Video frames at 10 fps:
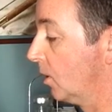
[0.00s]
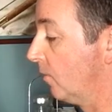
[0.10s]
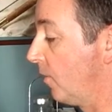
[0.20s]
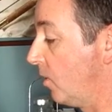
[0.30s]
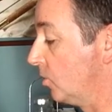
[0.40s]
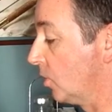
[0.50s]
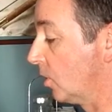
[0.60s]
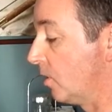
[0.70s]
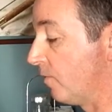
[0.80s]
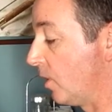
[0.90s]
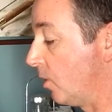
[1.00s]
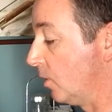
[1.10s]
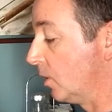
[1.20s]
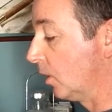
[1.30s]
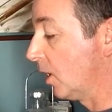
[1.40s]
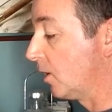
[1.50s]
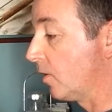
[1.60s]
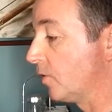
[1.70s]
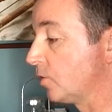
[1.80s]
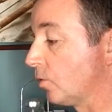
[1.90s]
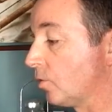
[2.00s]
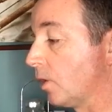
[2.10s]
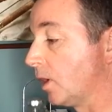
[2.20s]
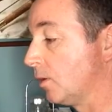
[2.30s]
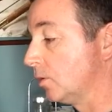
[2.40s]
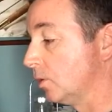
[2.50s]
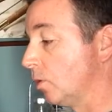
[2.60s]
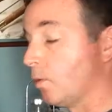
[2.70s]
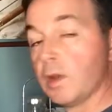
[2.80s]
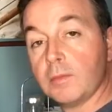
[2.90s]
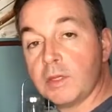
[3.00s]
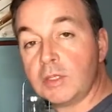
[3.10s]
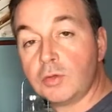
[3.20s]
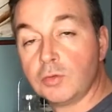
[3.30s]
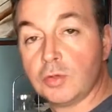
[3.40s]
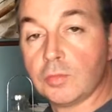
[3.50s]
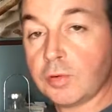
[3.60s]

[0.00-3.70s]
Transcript: The feathers are going to vary in length, so you don't want to be too